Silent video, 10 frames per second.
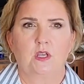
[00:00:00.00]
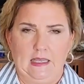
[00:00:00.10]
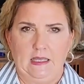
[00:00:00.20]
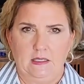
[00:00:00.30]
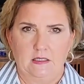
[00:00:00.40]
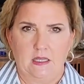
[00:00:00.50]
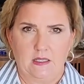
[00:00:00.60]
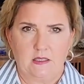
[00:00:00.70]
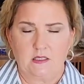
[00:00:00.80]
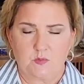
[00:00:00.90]
And
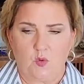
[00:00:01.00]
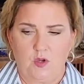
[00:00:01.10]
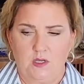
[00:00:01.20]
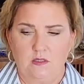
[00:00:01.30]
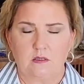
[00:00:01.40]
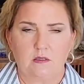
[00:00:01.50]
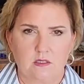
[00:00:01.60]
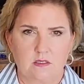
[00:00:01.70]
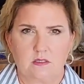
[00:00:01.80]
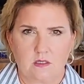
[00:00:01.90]
at this point,
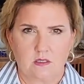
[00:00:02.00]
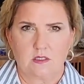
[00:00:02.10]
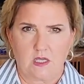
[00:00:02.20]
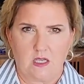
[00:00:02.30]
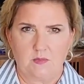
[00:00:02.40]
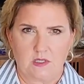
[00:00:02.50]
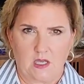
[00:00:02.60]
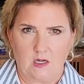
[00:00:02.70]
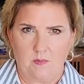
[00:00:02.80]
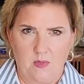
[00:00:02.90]
this is a good time to
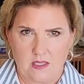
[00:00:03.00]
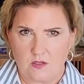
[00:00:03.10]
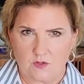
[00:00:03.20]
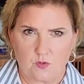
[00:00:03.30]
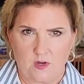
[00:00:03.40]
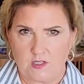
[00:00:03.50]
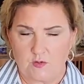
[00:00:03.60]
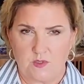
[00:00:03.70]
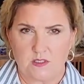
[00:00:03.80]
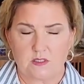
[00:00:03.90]
kind of make those
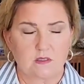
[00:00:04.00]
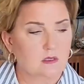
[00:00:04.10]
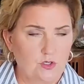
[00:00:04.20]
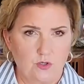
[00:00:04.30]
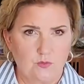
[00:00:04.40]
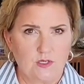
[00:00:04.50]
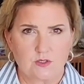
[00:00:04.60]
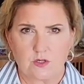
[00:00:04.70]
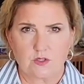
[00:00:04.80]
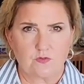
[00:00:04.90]
arrangements, do your
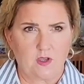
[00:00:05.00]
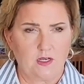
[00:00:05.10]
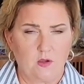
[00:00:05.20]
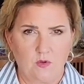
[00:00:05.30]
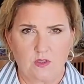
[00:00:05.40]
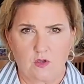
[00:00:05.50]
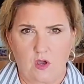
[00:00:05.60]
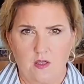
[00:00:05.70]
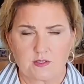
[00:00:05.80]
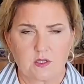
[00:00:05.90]
research, find out what the
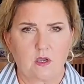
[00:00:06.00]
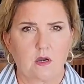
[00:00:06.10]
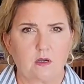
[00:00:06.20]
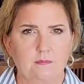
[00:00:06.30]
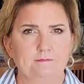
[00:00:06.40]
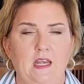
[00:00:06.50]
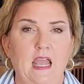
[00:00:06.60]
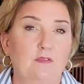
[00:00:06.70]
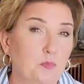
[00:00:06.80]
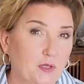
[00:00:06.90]
costs are, and
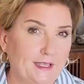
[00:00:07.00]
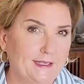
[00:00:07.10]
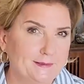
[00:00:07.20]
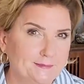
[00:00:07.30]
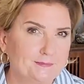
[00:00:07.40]
have a plan.